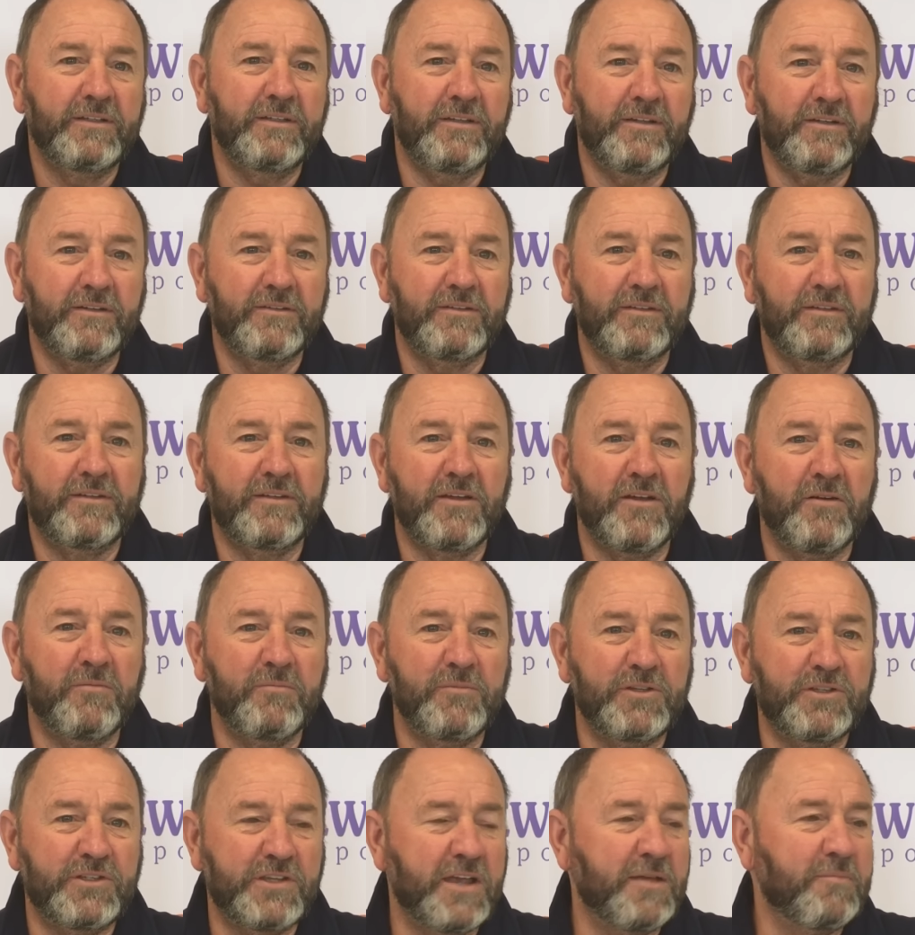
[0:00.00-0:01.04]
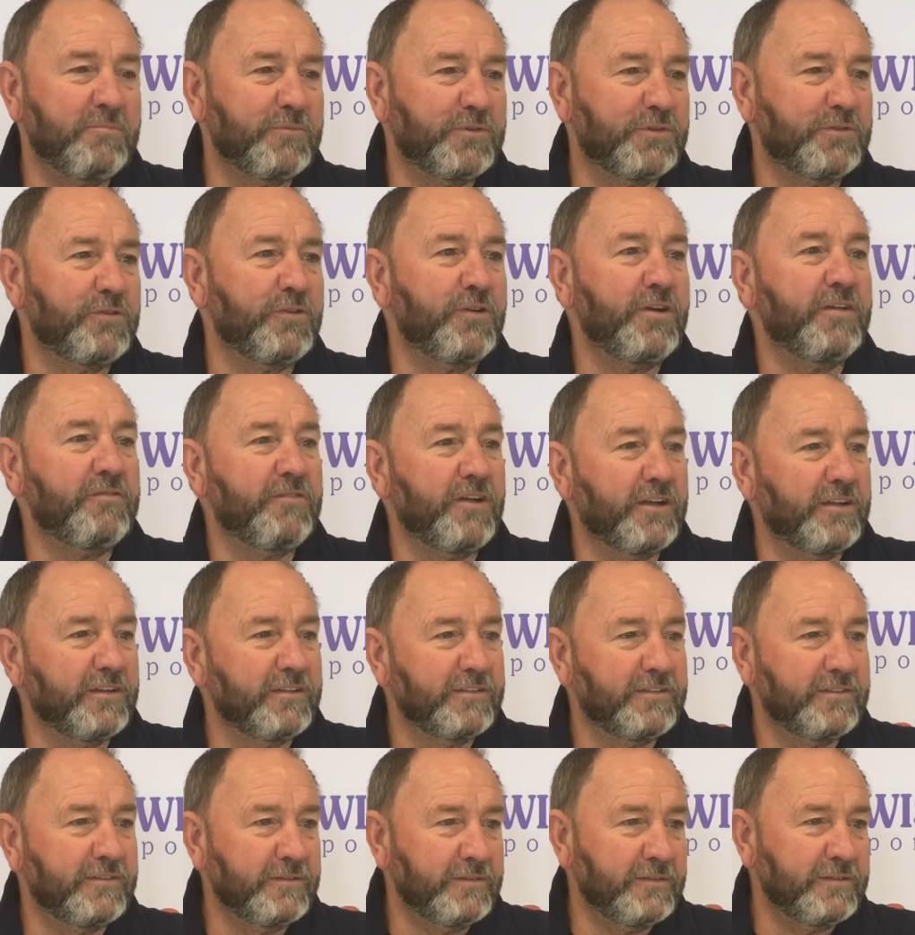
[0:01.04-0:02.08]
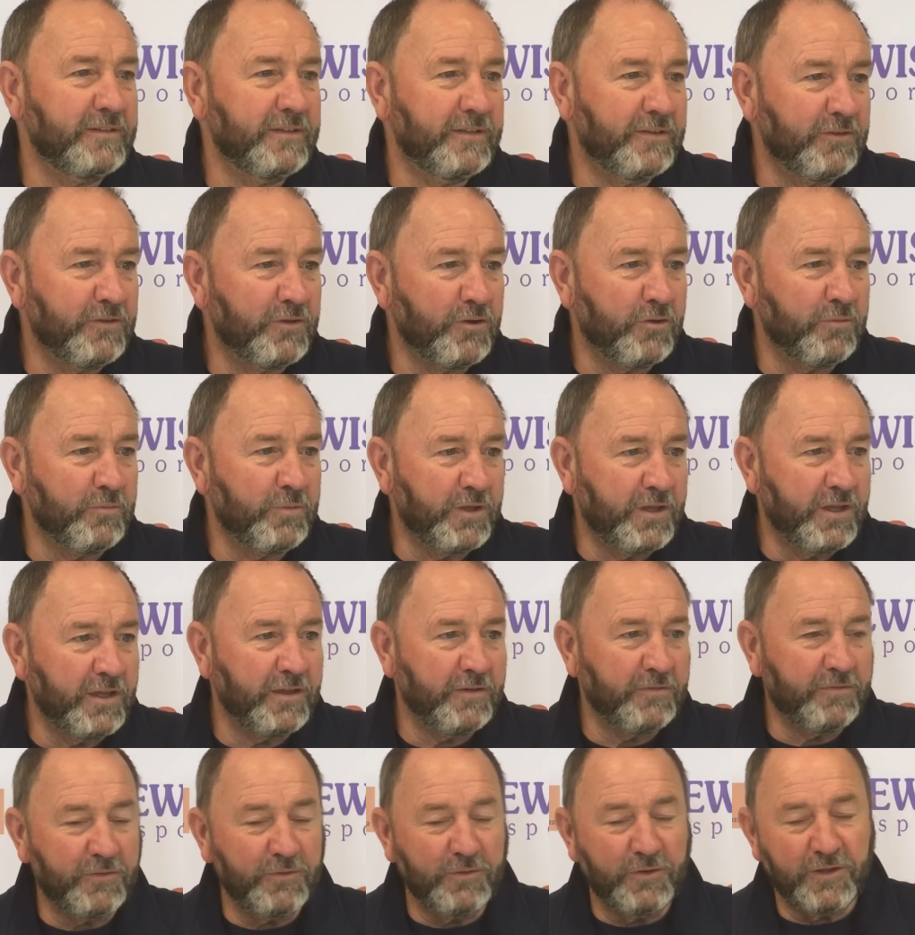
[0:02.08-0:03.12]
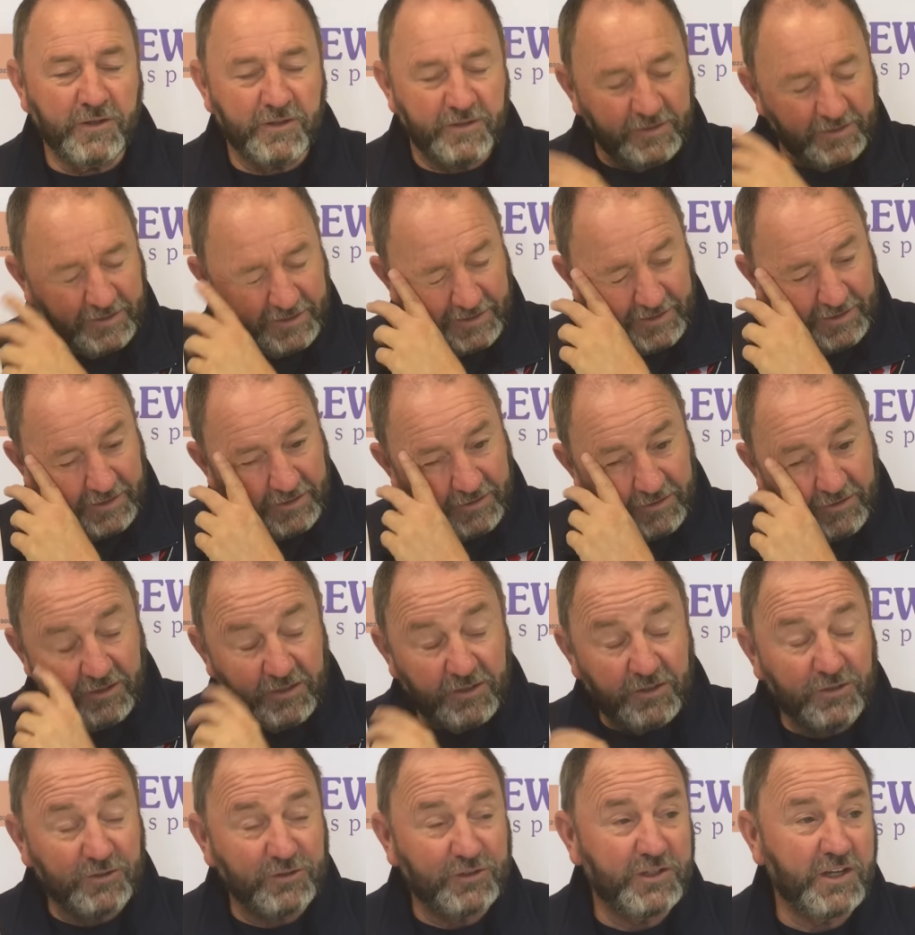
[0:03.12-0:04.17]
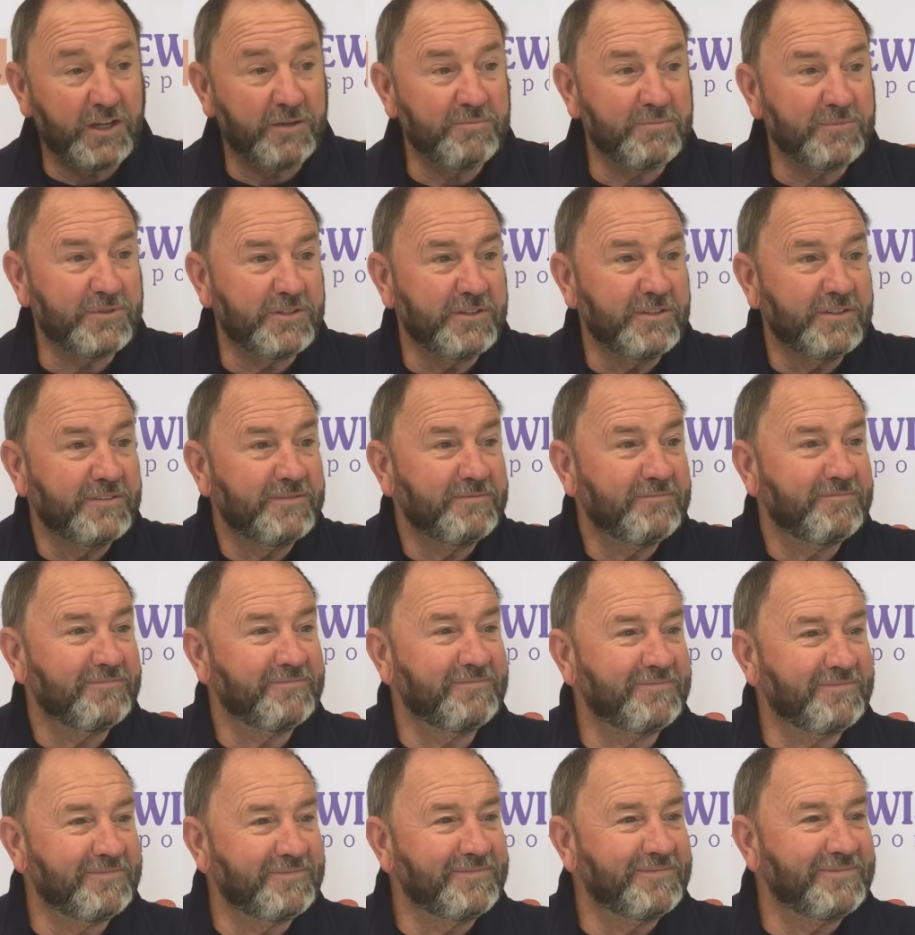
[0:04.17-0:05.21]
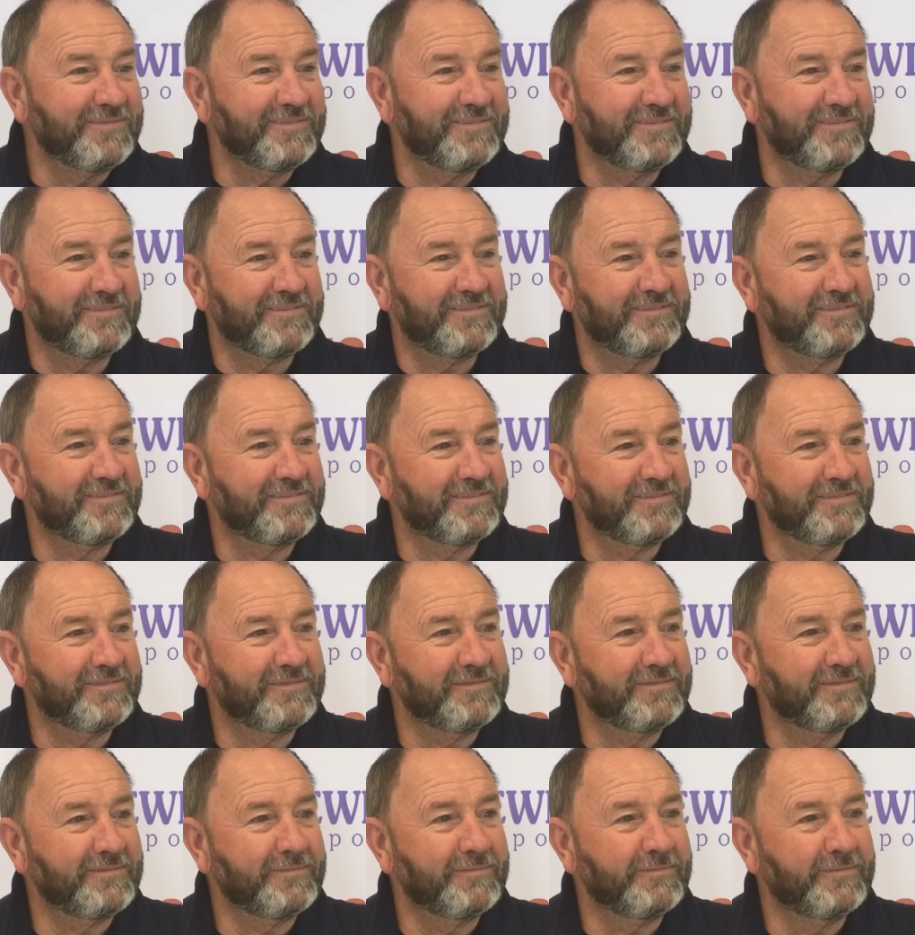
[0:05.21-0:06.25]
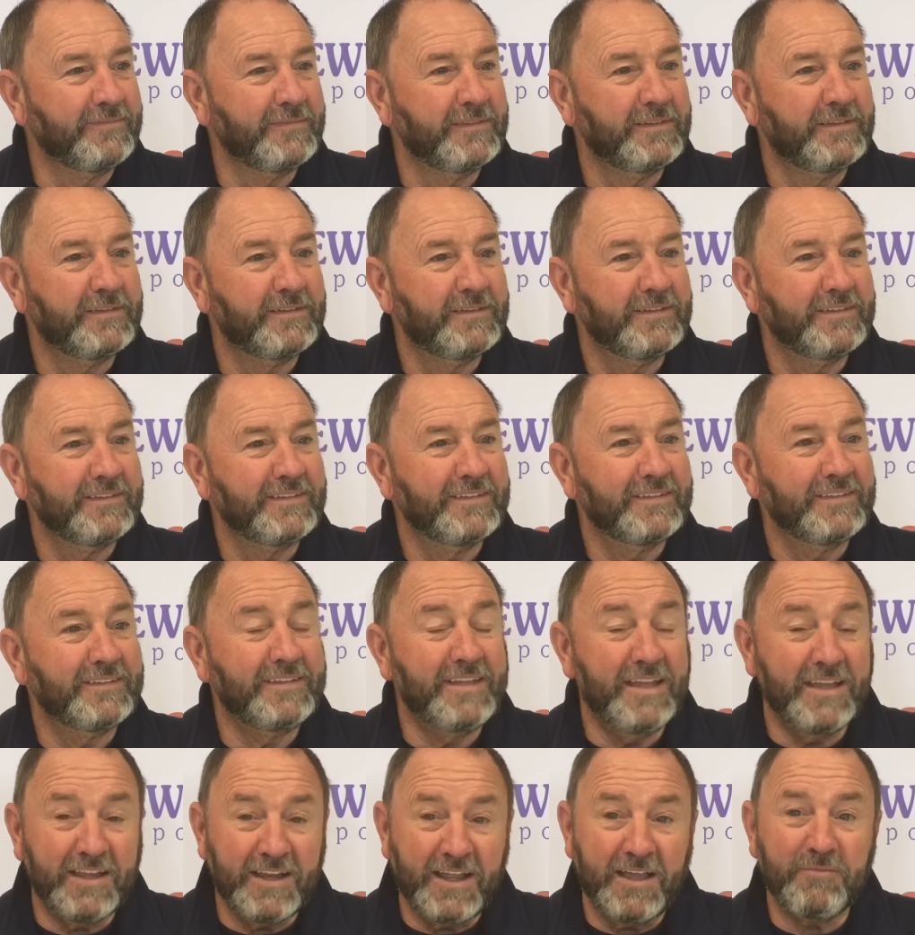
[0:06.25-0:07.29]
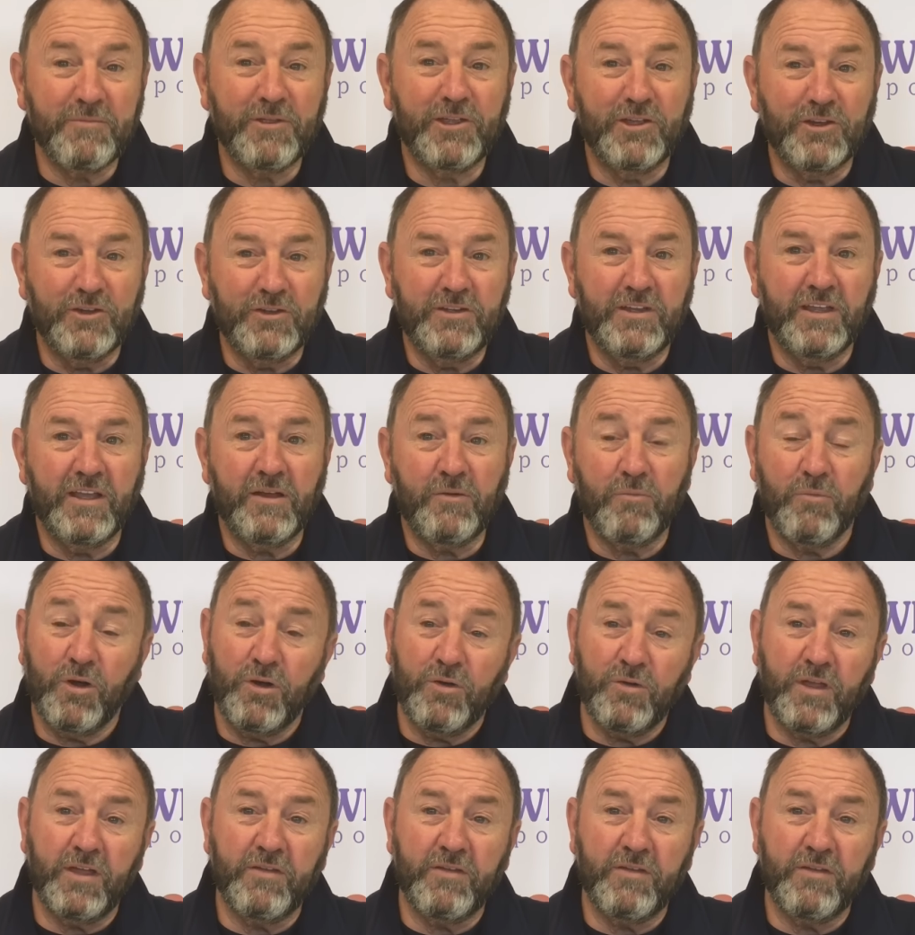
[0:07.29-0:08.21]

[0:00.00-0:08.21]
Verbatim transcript: you, know, you can't be champs forever. You have got to be careful that you're not chumps. Just got to win it again then a chance. Yeah, that'd be good. Yeah, well,